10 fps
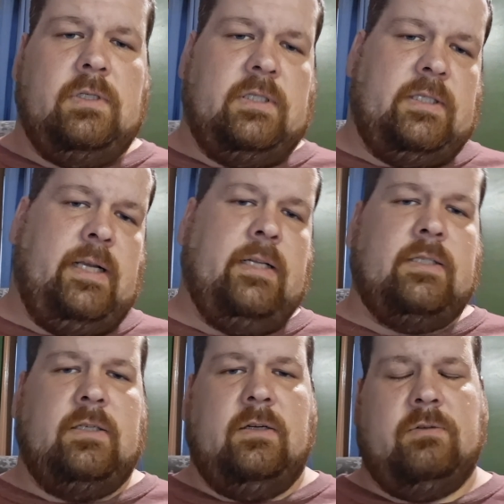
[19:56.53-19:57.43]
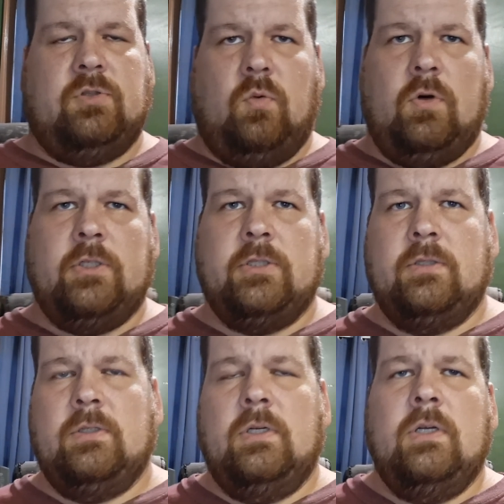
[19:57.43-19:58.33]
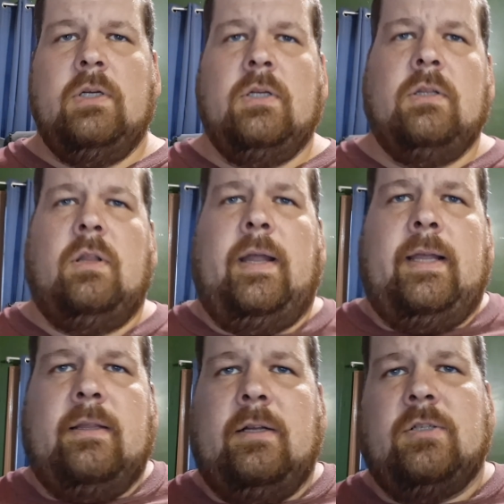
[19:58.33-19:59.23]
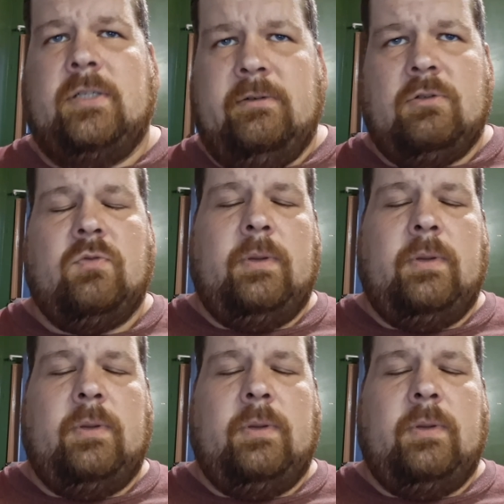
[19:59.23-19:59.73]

sets of storage. like there's a difference